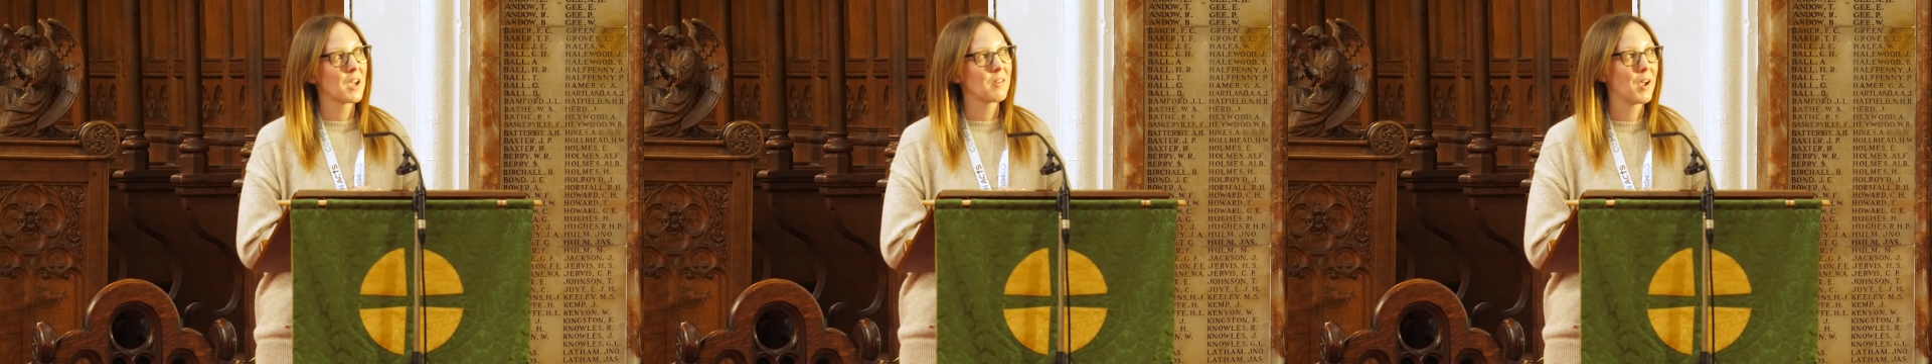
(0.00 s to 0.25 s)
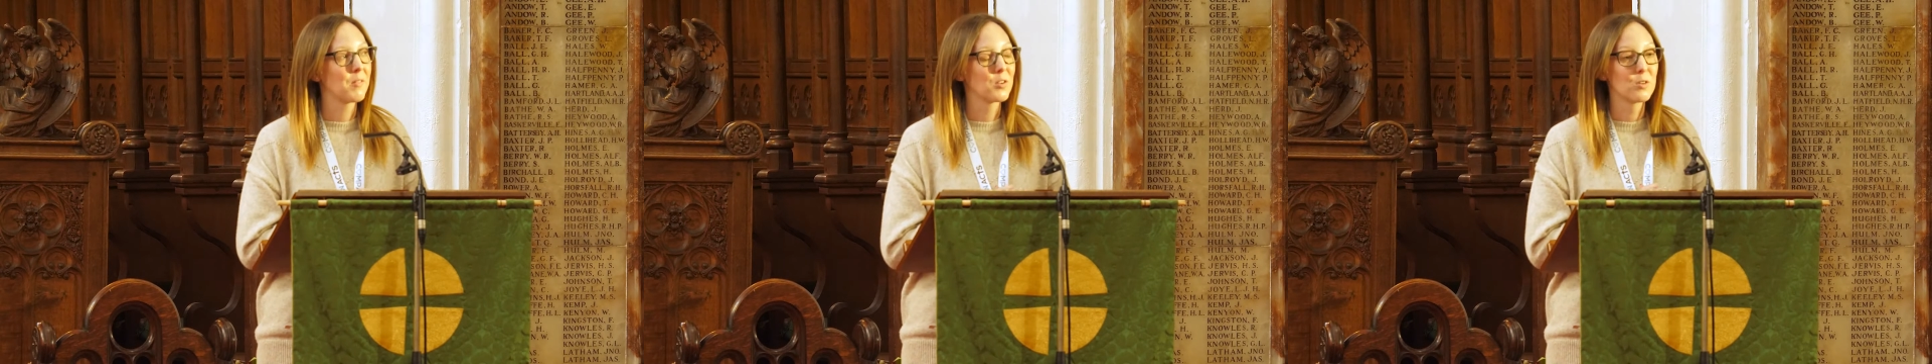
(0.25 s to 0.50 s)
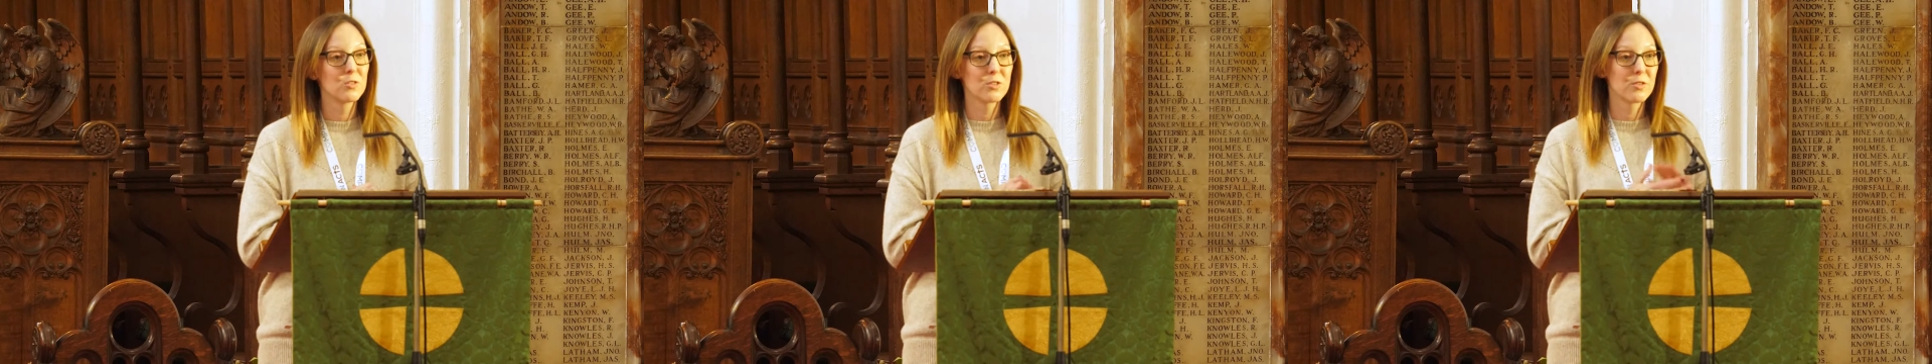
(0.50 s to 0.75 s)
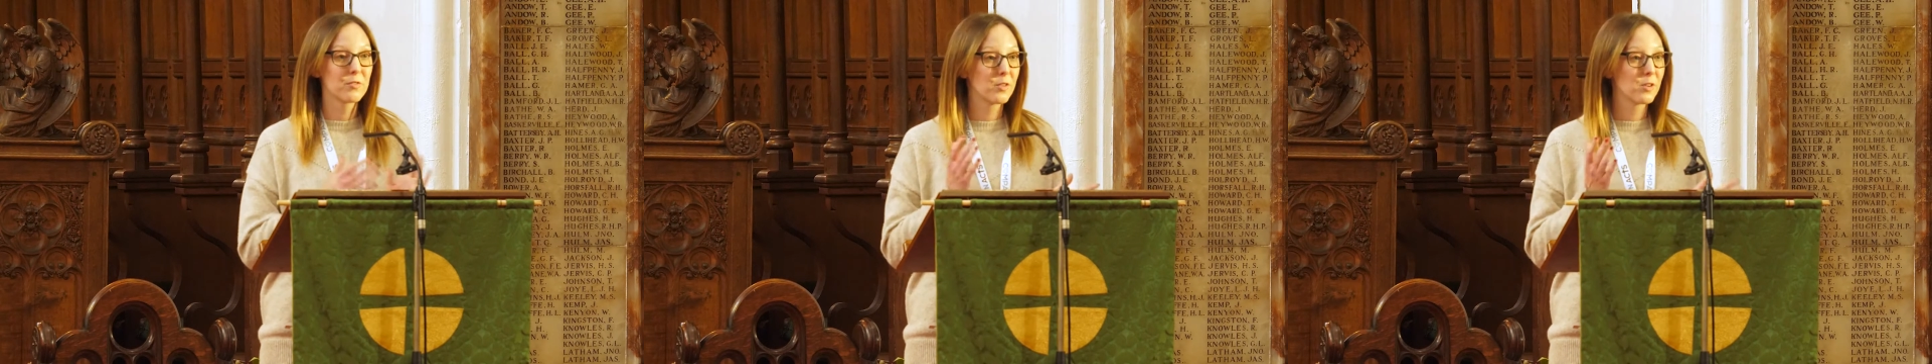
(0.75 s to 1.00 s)
around
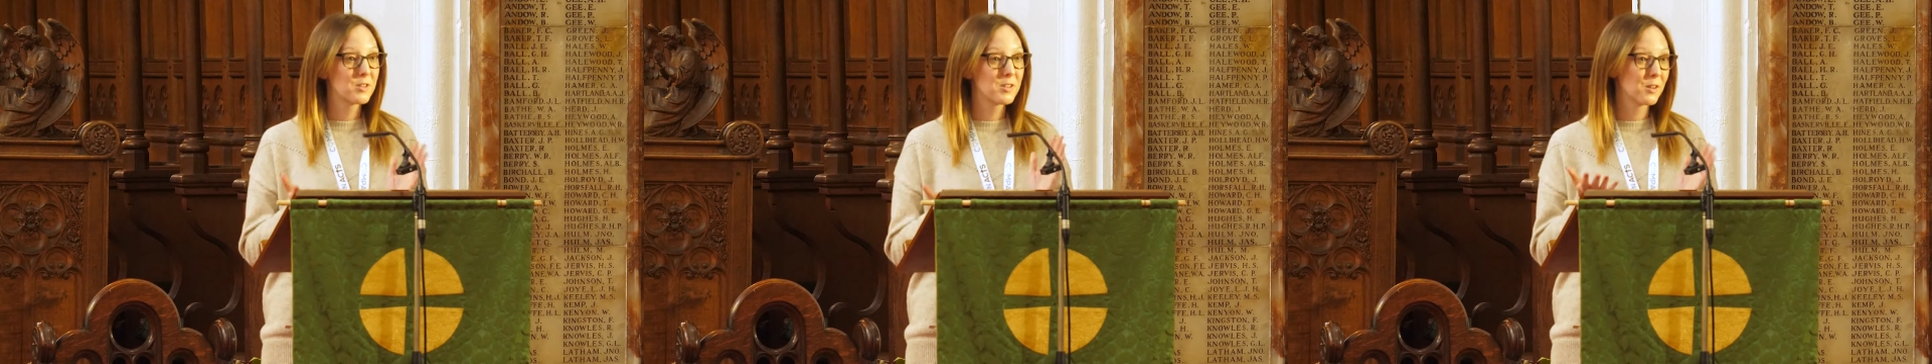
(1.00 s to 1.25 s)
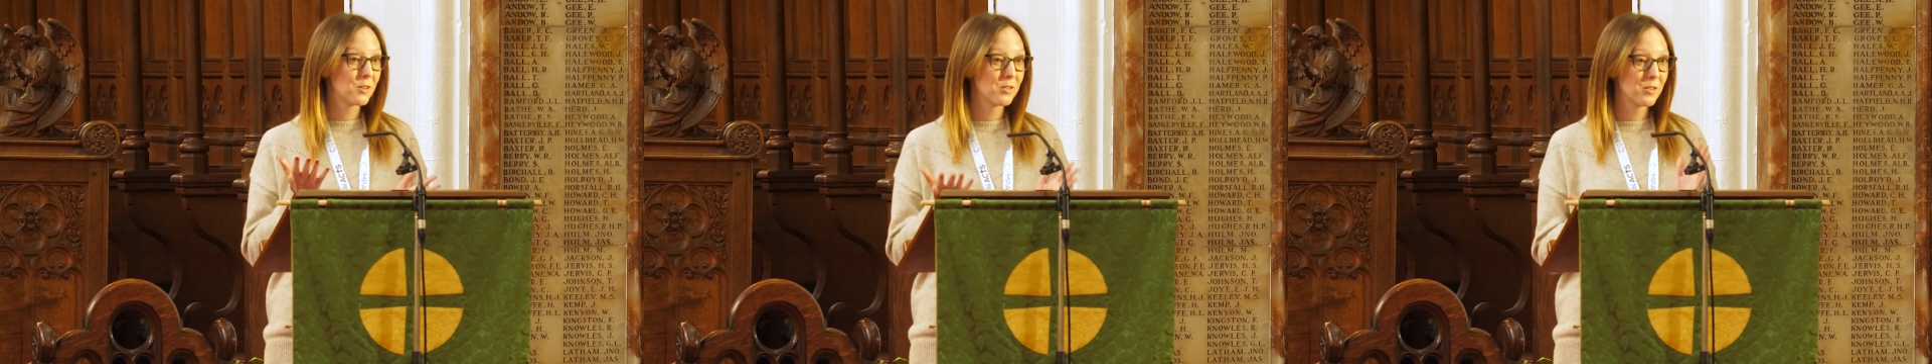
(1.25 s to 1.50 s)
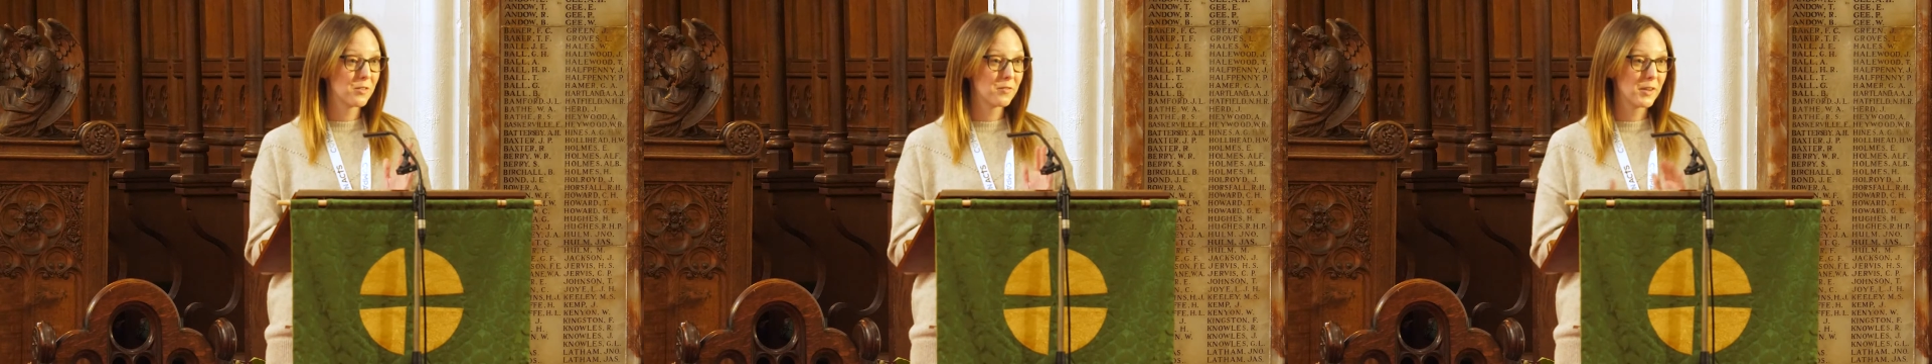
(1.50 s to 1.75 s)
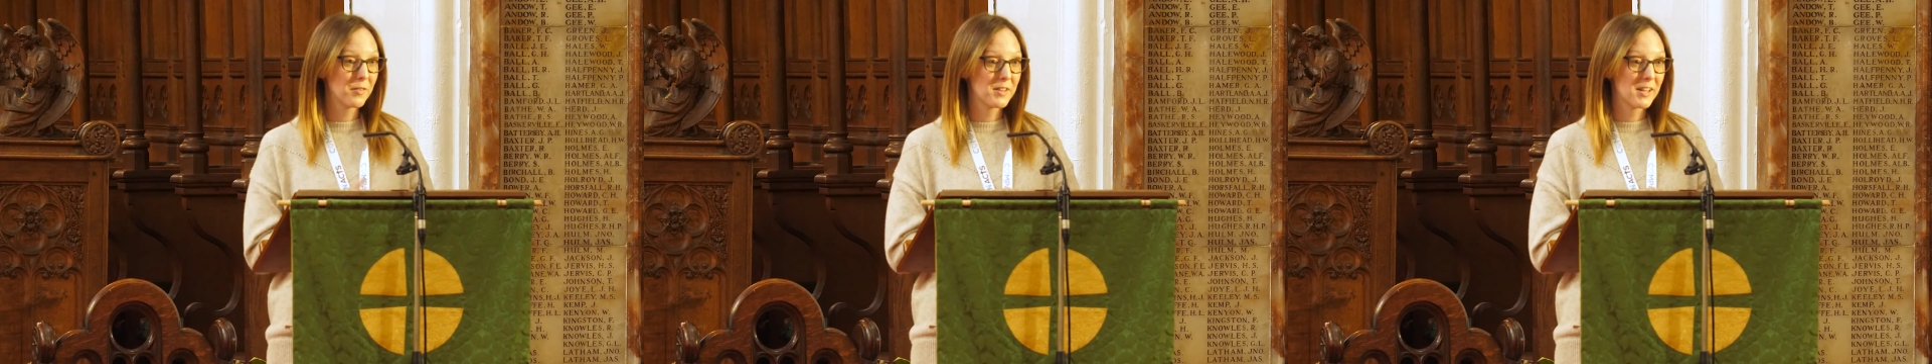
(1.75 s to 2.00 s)
140,
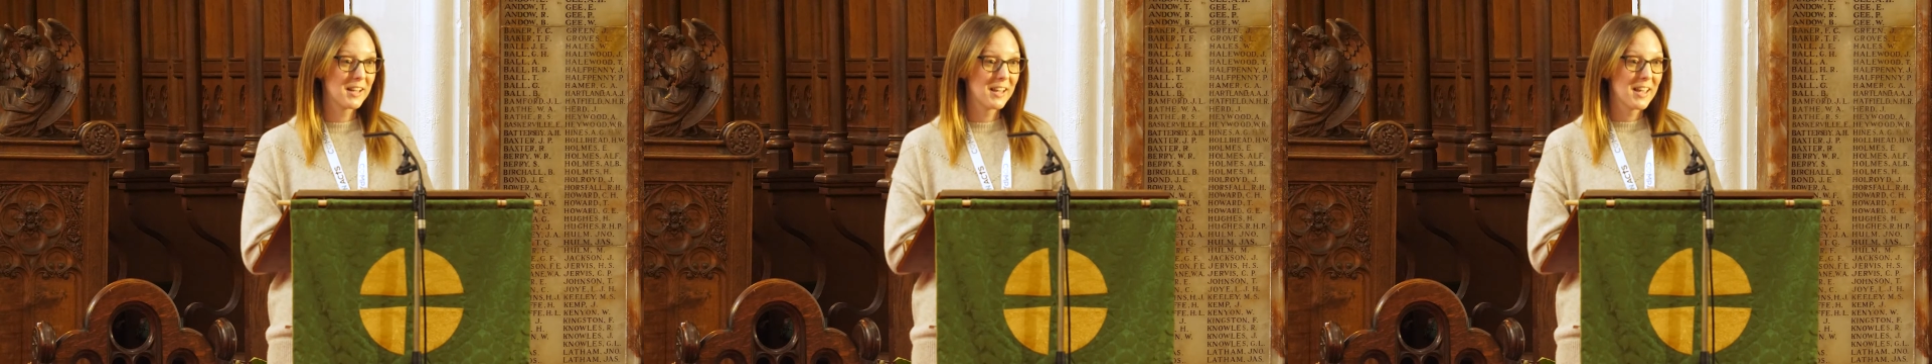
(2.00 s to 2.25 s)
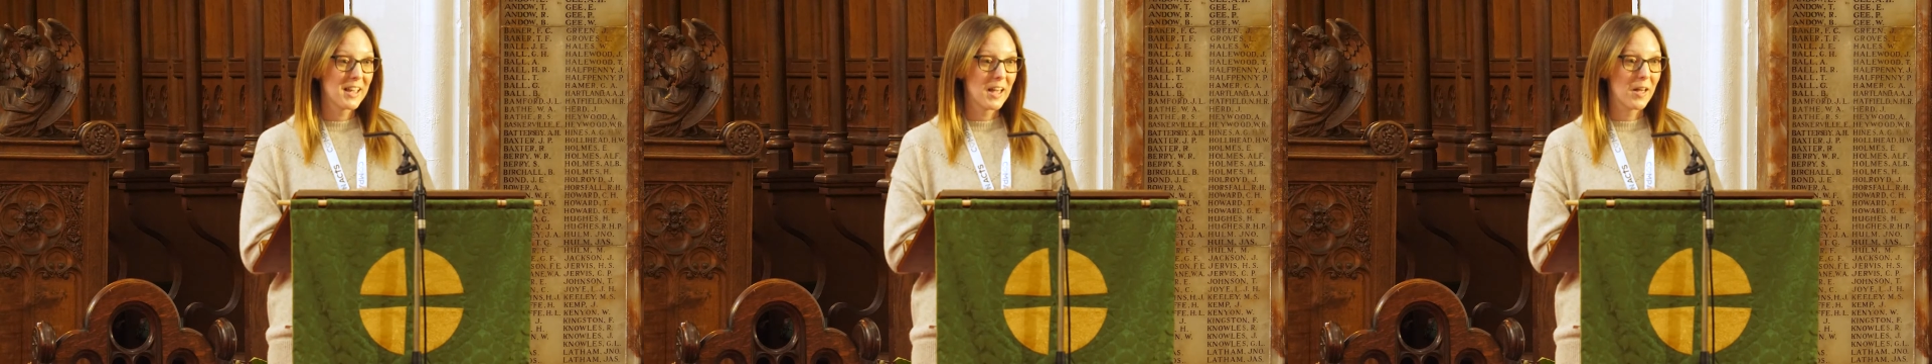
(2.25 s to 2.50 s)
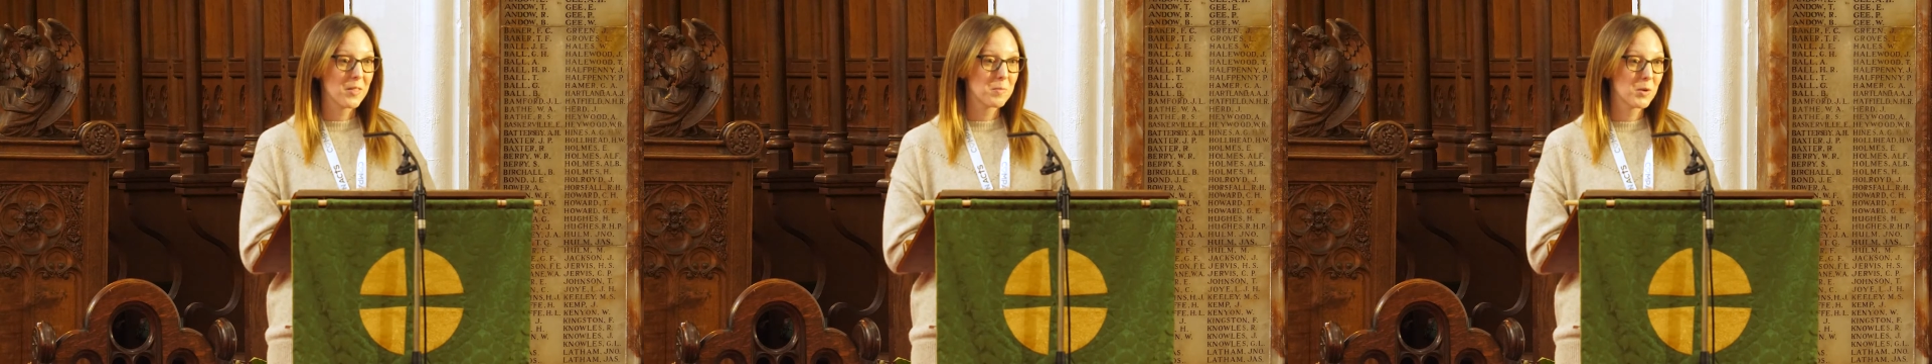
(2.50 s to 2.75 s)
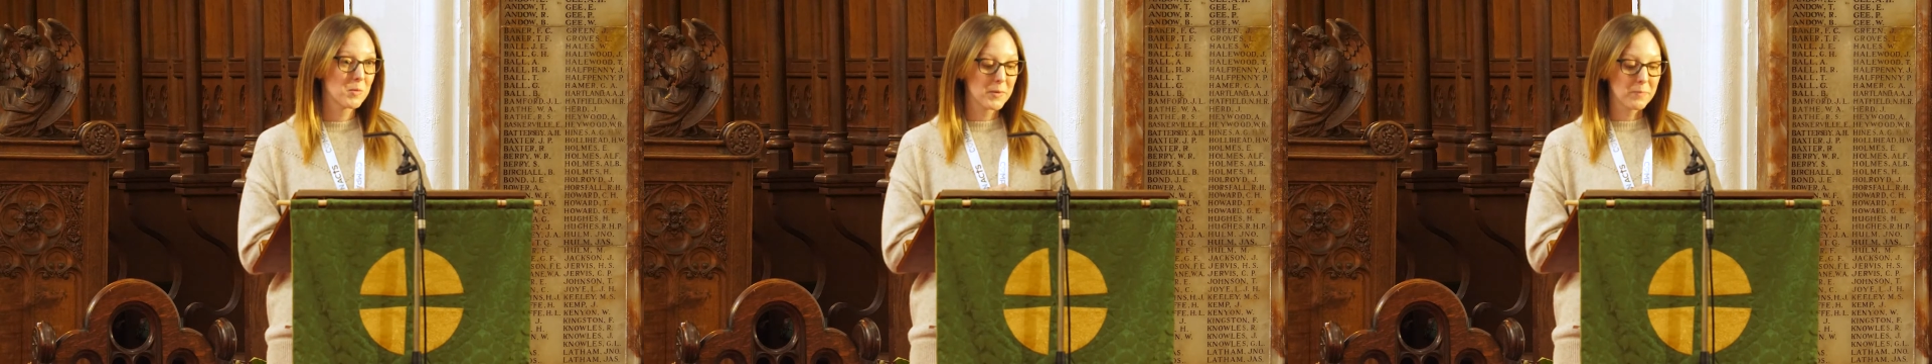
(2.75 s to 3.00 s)
150 at the
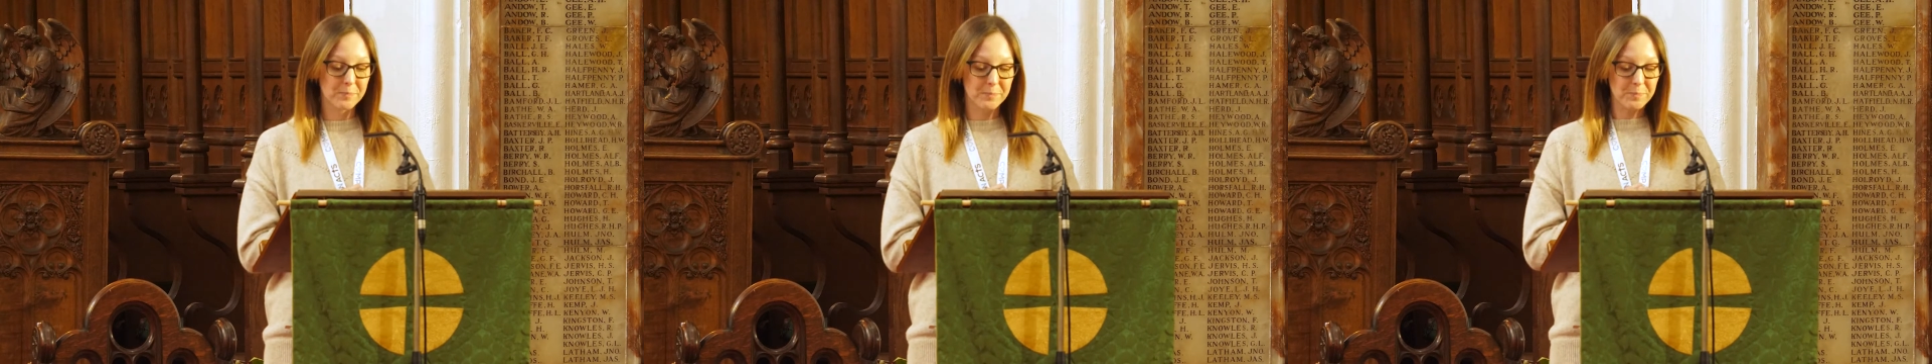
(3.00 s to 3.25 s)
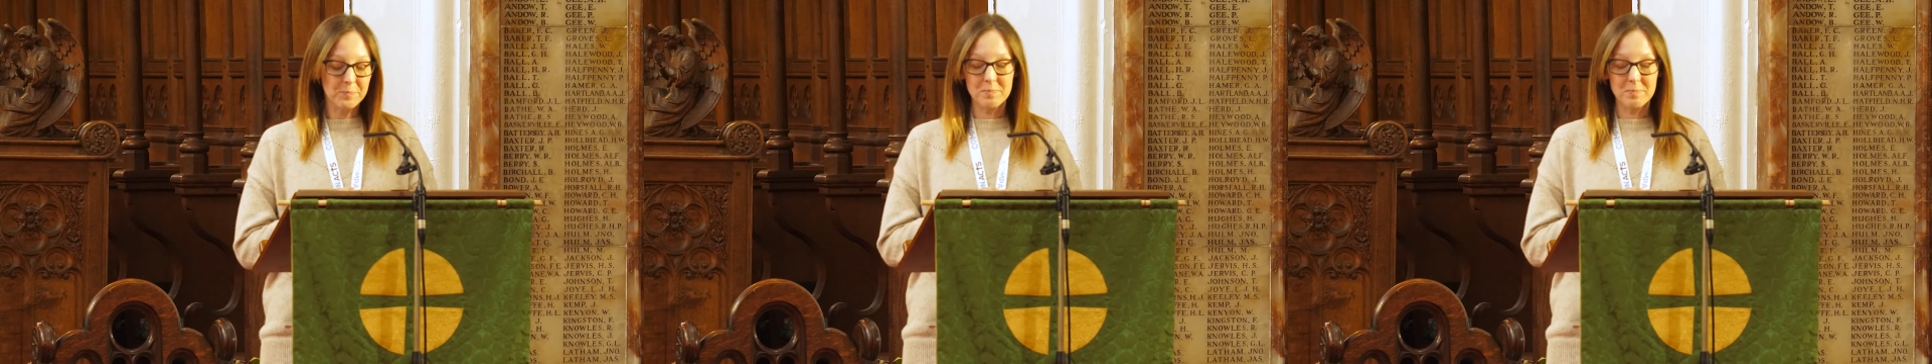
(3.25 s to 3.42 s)
moment,